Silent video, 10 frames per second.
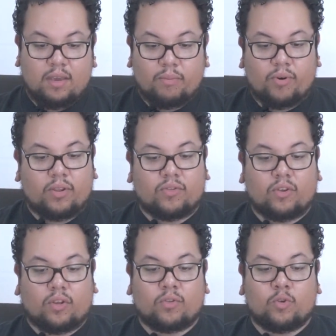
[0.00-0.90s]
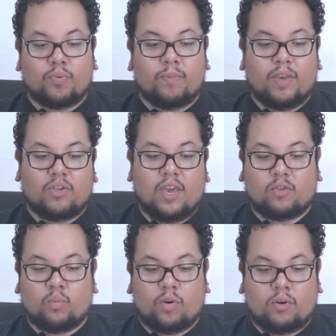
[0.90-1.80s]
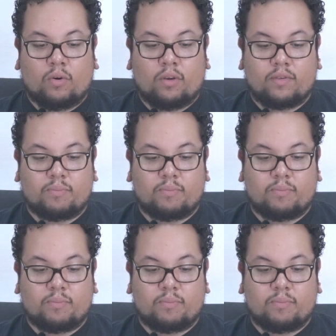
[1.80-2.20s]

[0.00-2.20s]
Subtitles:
pre-installed Super Mesh X1 coils,